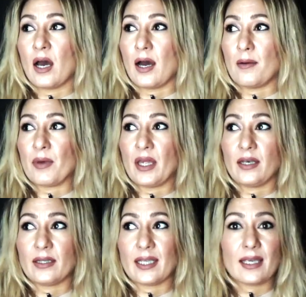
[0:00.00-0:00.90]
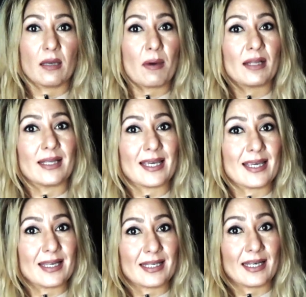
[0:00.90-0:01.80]
um, and thinking about
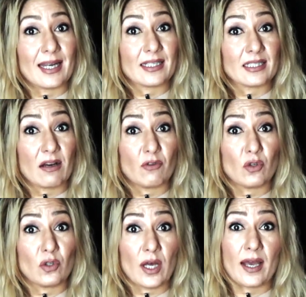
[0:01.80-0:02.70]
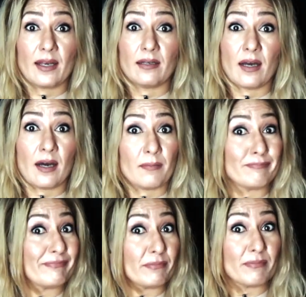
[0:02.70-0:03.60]
taking it to the next level and um,
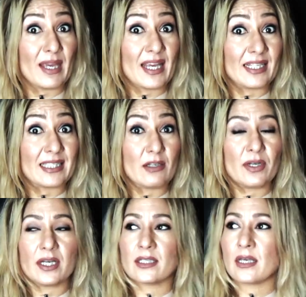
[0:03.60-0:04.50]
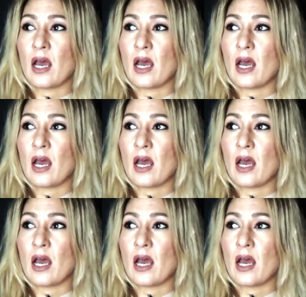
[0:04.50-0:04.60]
making it serious,